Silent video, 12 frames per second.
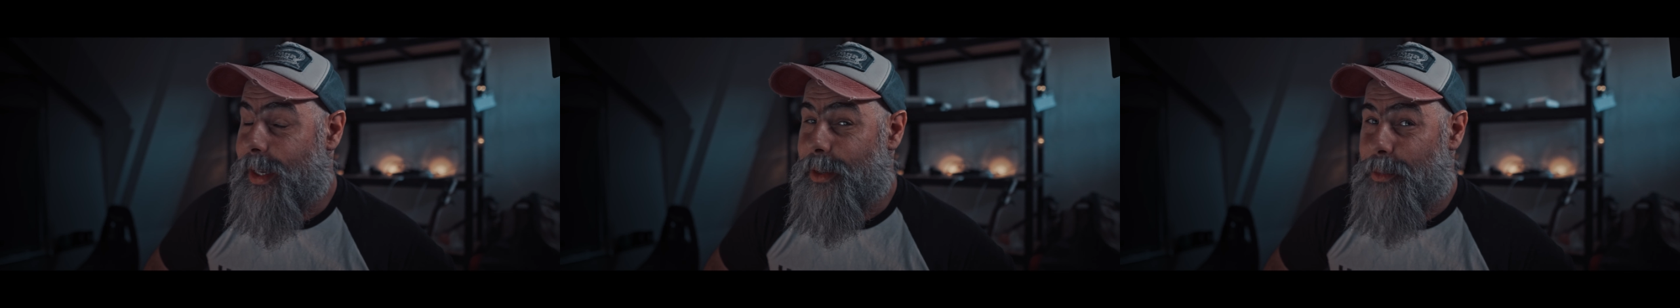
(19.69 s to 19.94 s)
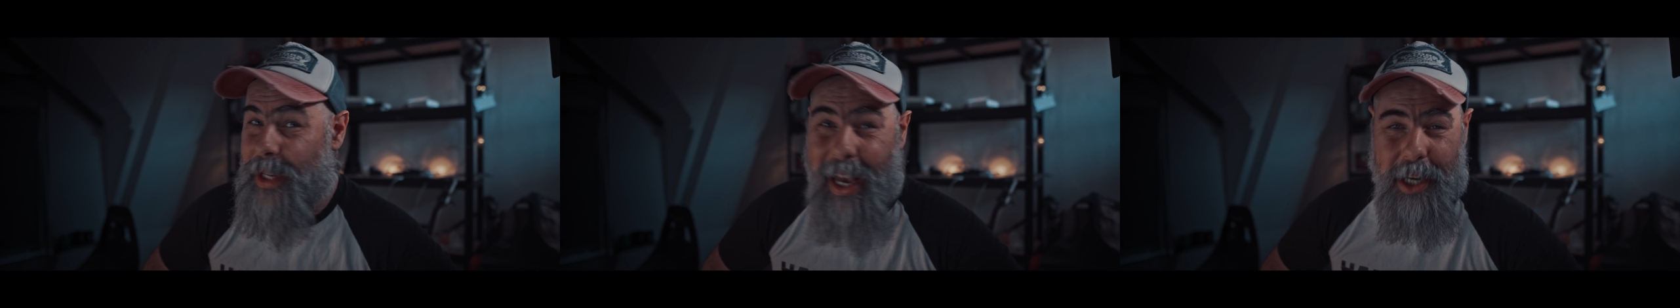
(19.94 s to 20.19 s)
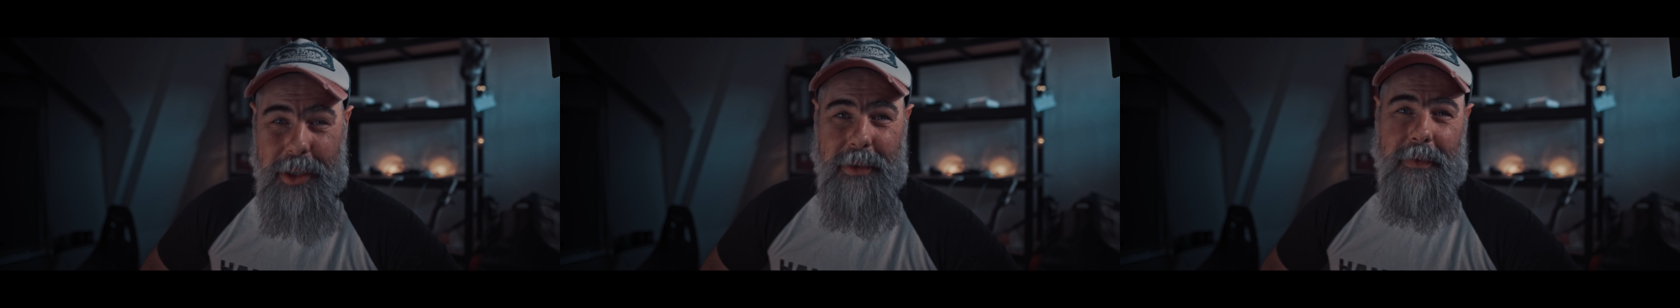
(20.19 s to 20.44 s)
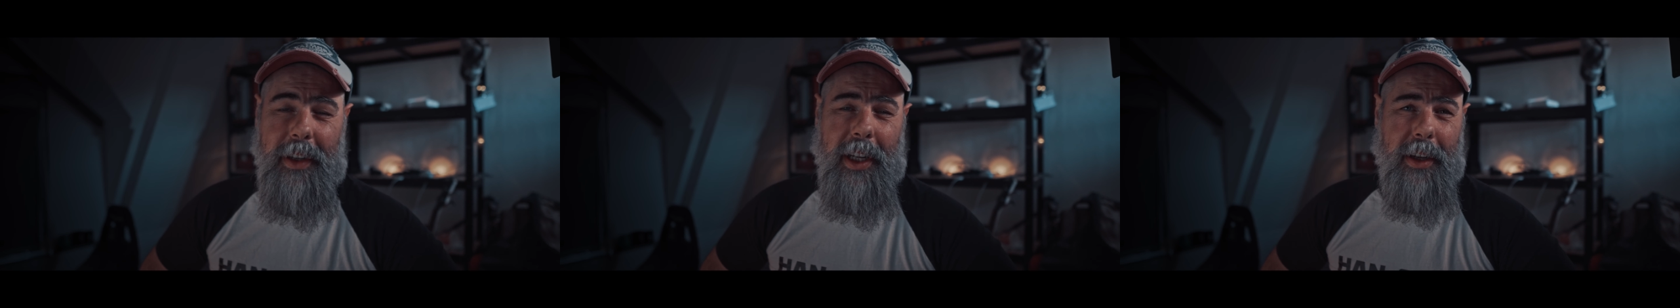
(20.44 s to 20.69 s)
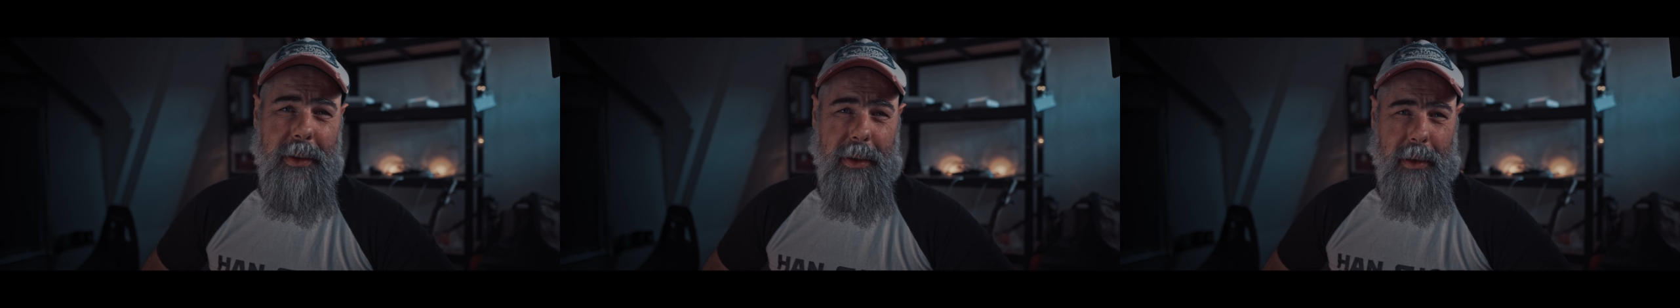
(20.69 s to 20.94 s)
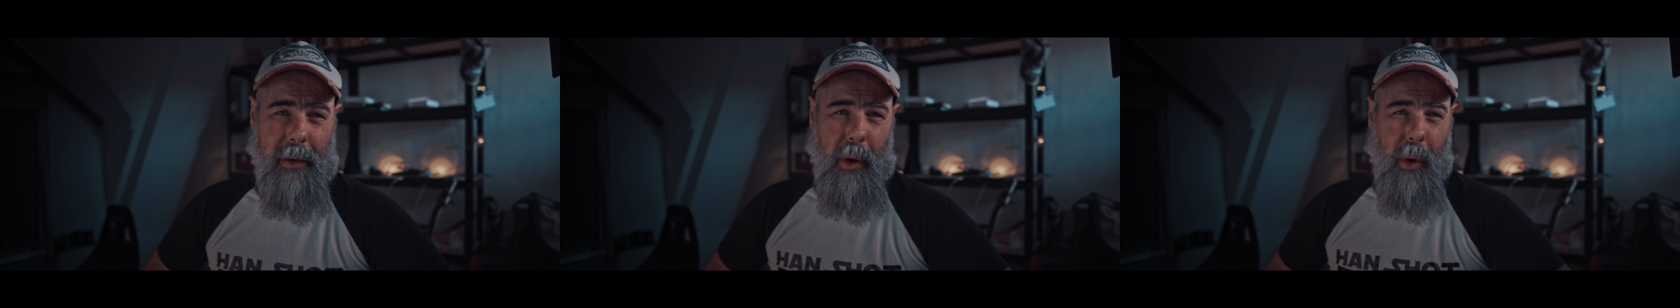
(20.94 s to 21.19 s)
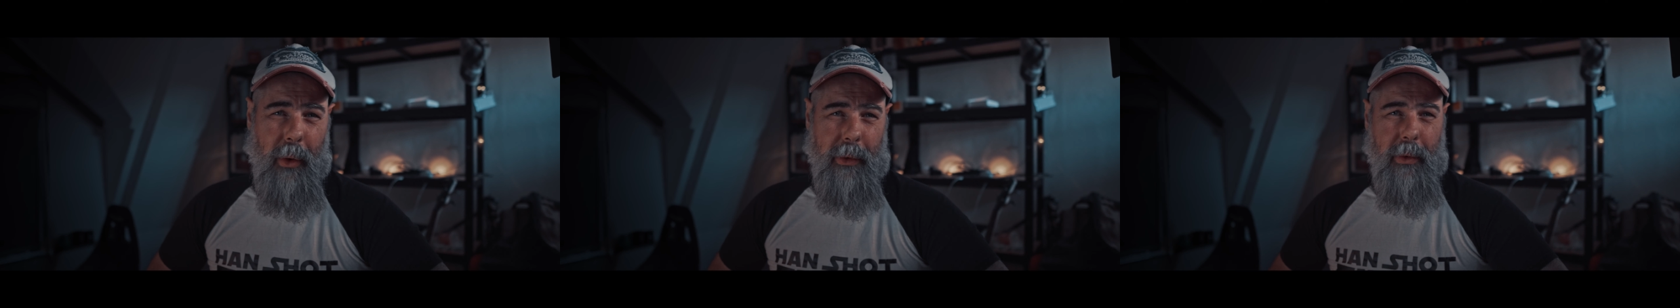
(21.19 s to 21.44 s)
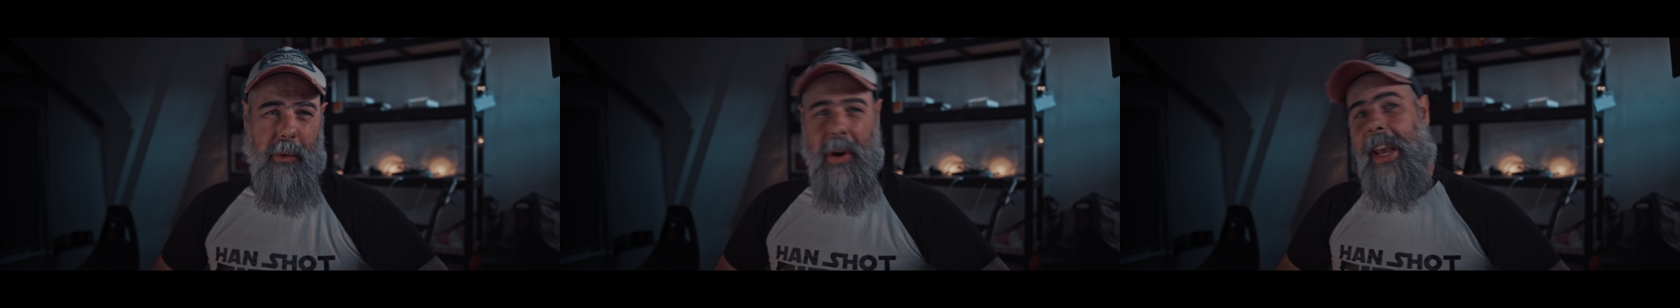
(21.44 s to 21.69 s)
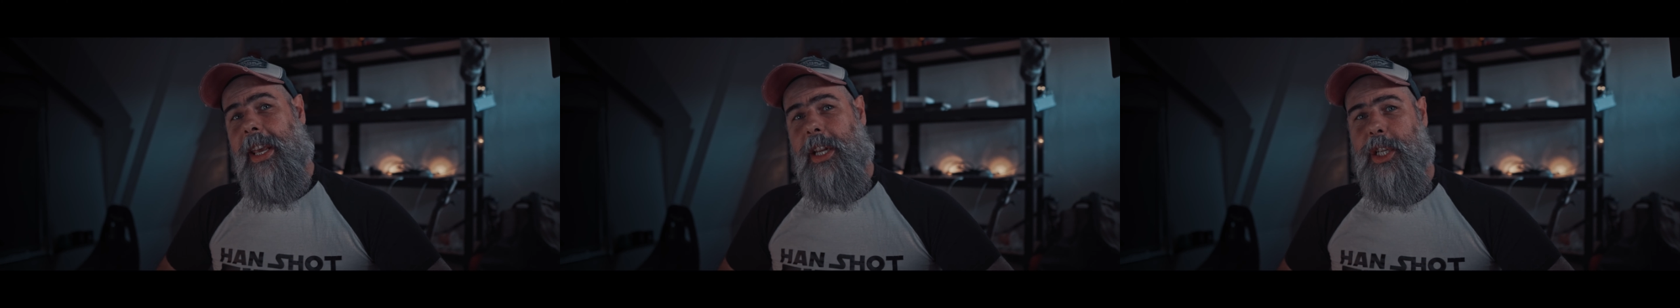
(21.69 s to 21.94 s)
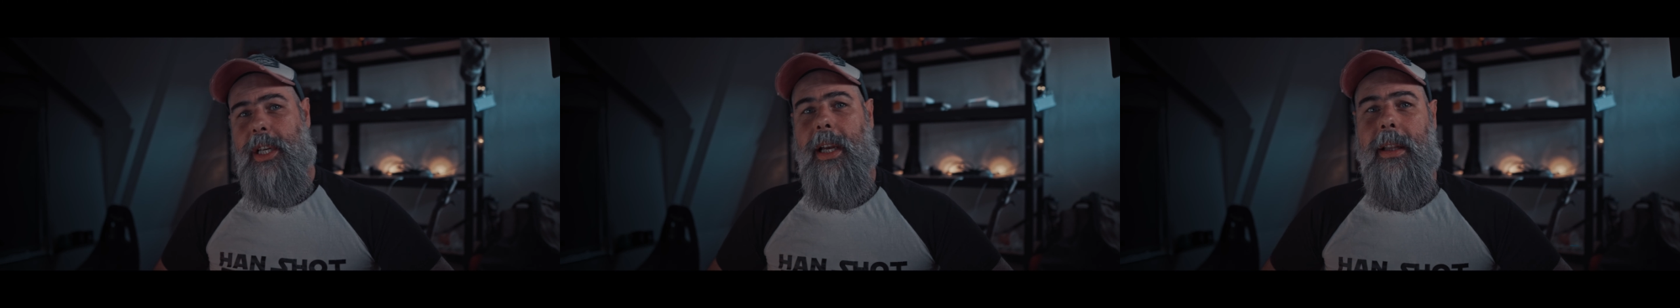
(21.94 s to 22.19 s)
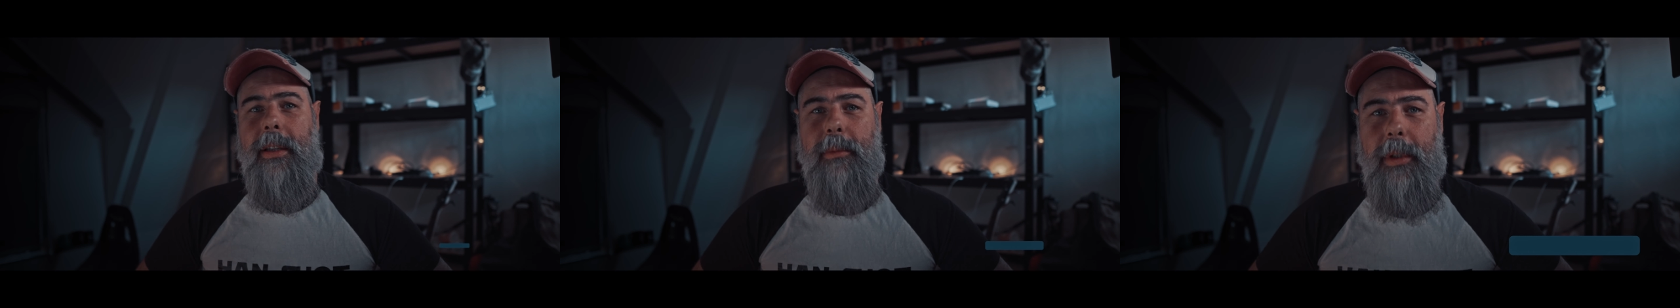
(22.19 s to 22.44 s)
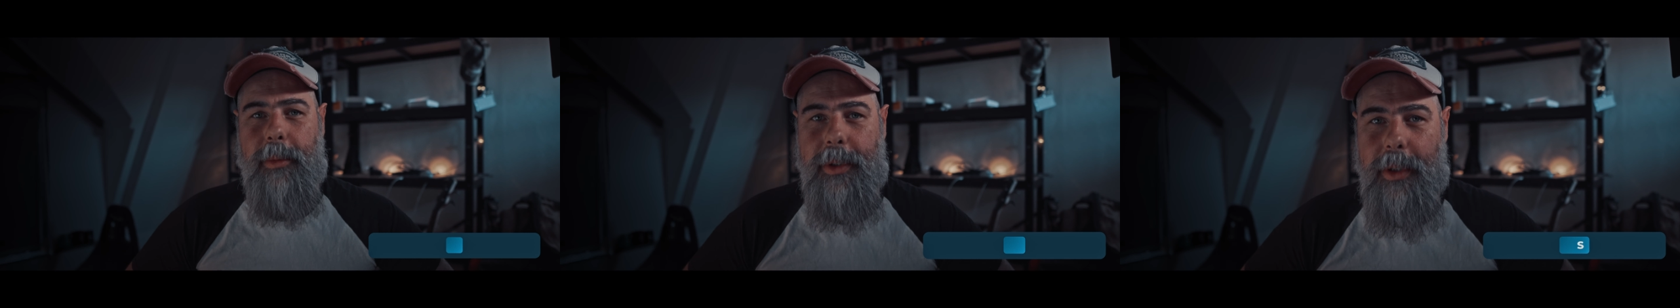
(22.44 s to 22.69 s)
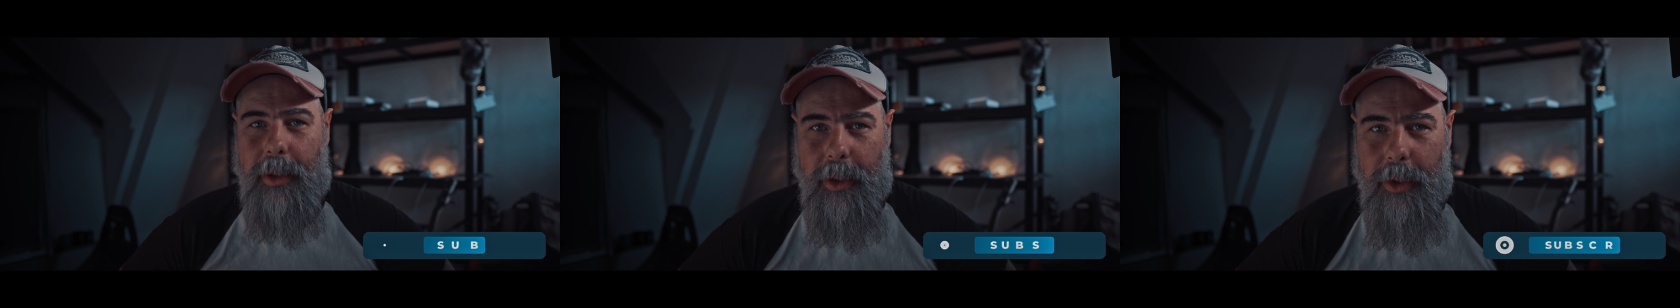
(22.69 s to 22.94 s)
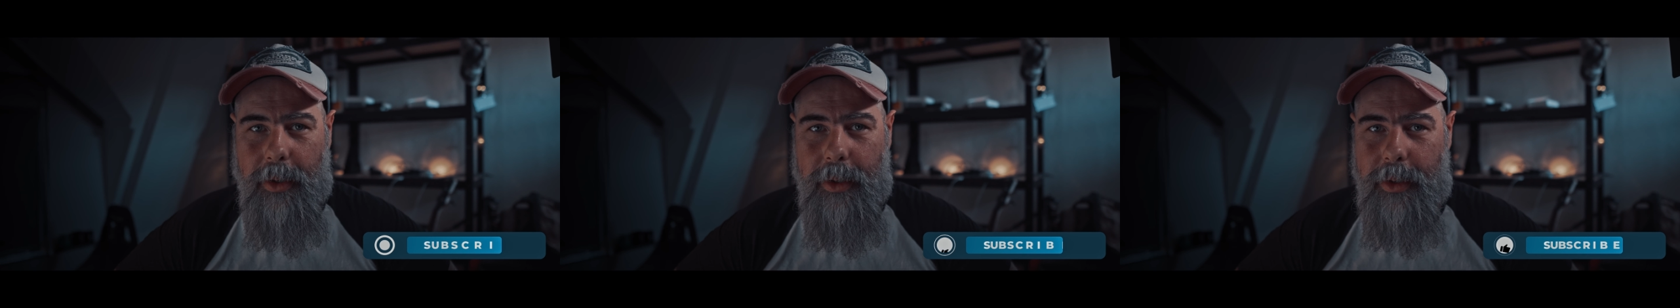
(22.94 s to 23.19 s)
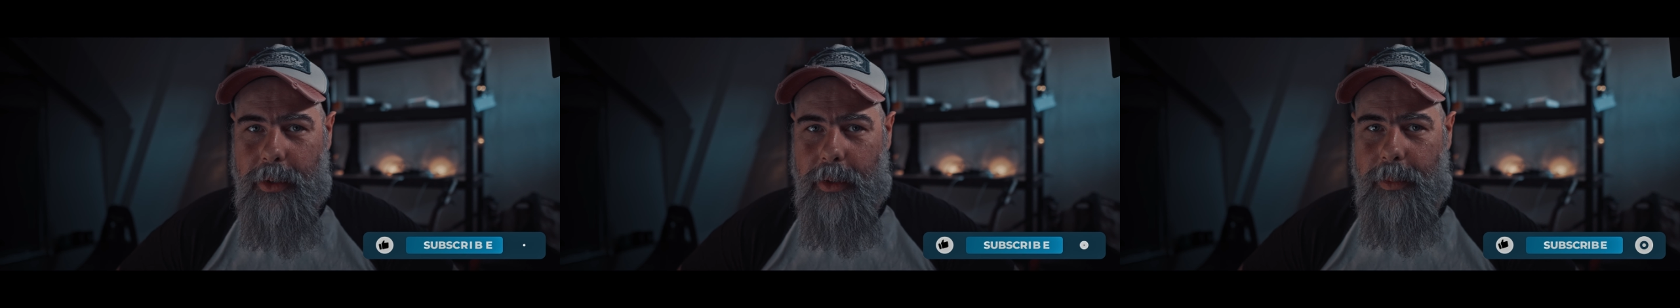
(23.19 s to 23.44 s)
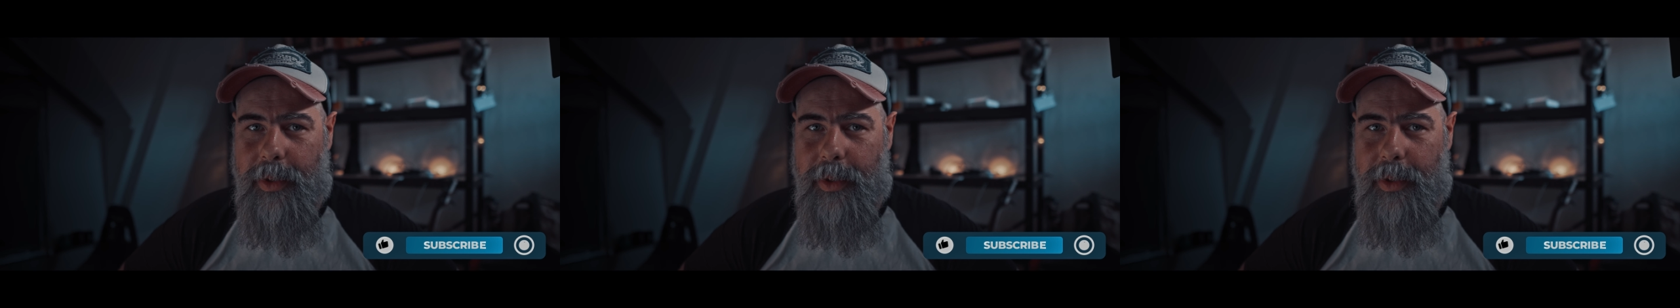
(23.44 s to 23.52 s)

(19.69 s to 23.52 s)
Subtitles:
reaction videos are all the rage at the moment on YouTube,